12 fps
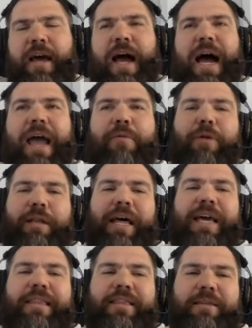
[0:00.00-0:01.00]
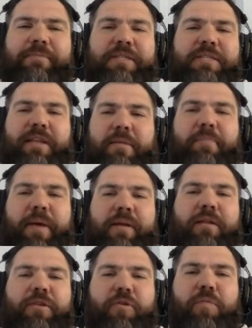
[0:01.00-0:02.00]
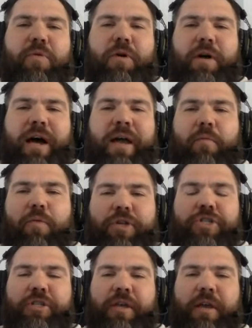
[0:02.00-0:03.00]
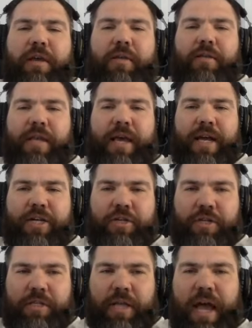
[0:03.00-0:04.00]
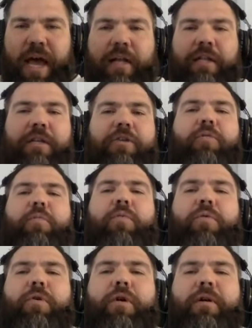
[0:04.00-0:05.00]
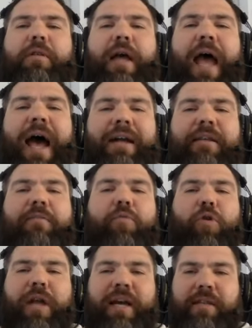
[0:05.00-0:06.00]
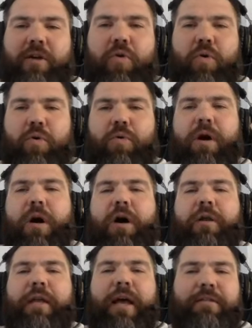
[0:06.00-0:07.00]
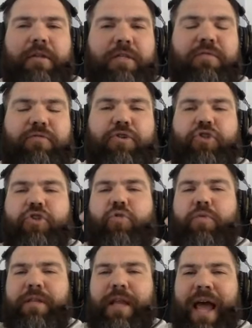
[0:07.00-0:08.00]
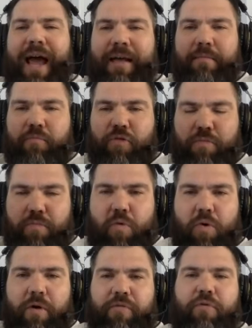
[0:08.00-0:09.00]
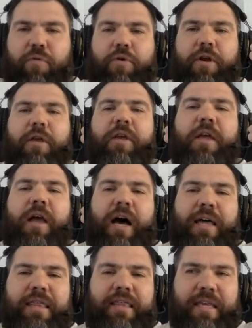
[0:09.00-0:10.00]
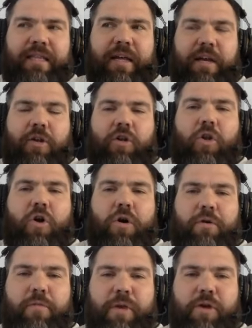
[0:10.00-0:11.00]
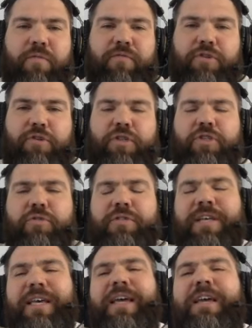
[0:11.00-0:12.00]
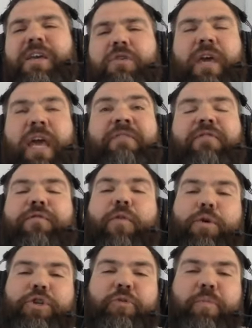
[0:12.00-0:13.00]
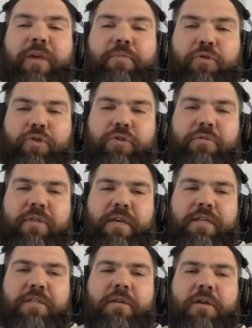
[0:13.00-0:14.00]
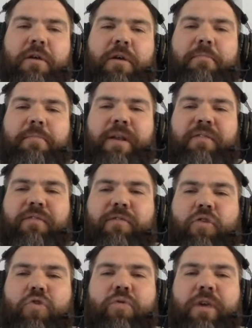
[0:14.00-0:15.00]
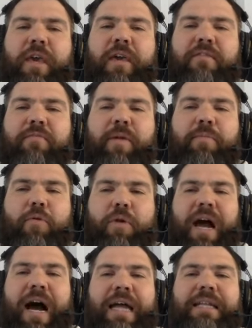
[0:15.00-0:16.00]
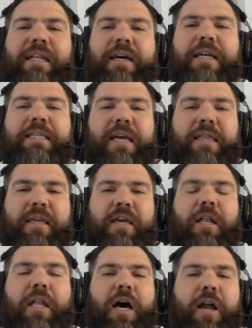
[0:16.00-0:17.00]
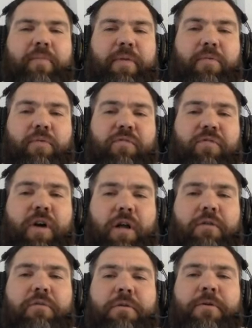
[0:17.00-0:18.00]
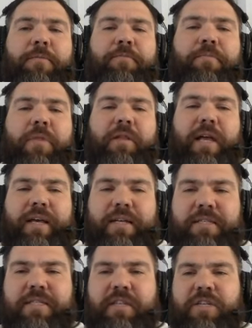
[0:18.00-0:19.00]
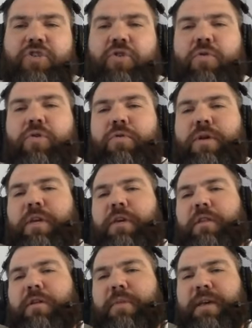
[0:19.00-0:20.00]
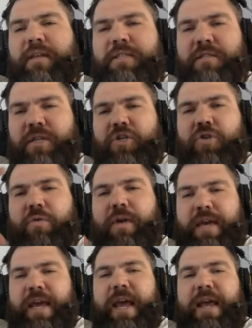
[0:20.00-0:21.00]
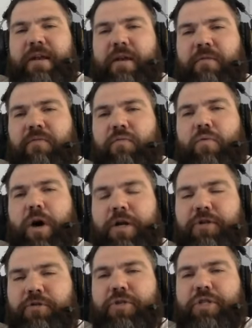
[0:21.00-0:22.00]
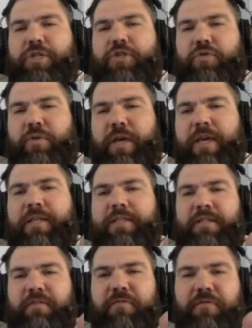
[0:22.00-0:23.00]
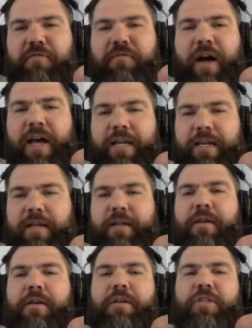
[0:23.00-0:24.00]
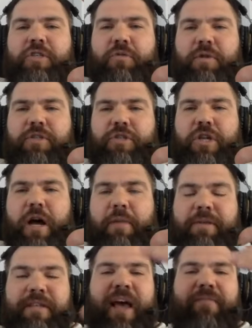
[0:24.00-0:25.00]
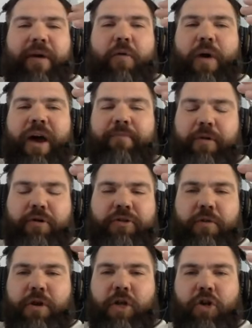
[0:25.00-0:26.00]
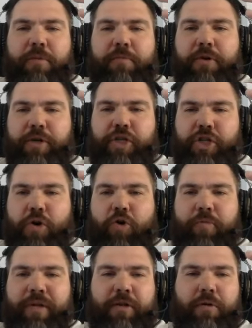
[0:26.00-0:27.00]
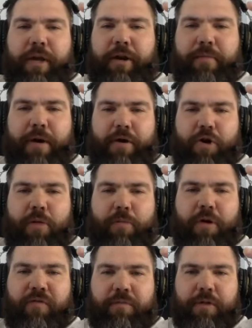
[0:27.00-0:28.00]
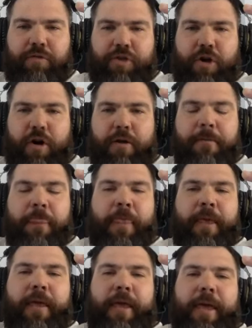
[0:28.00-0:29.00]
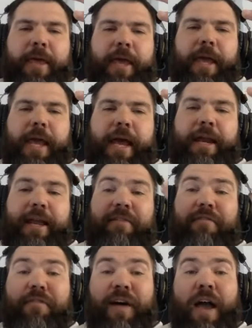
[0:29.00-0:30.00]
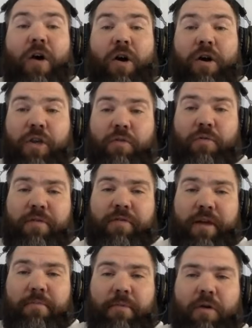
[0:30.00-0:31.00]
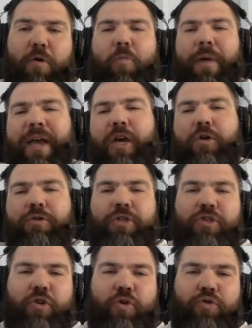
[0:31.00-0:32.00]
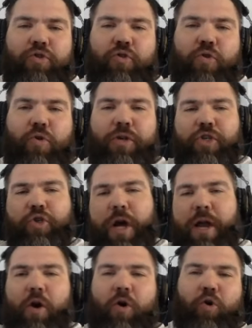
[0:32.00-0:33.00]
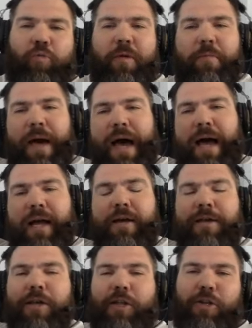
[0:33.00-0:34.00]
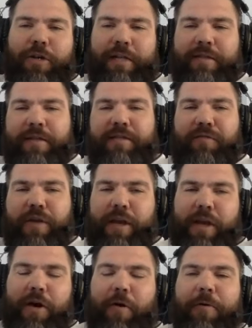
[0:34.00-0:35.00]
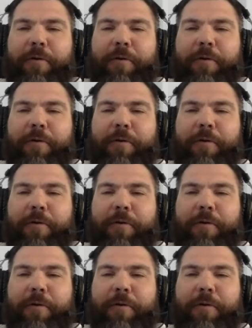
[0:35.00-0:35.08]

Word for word: I would like them to step in a little more. I wish they they actually had a little more acted more like the Kodokan it does for judo and at with more authority. I think that in the long run it'd be good for jiu-jitsu. It's like you can't force people to do things, but if you gave people guidelines, I think a lot of people would follow like a central curriculum, like a central canon of what jujitsu is, define it, so it's not because I have my white belts that want to learn a buggy choke but don't care about an armbar from close guard. Yeah. And if I argue with them, oh, my coach is old school. He's trying to hold me back. Look at this video.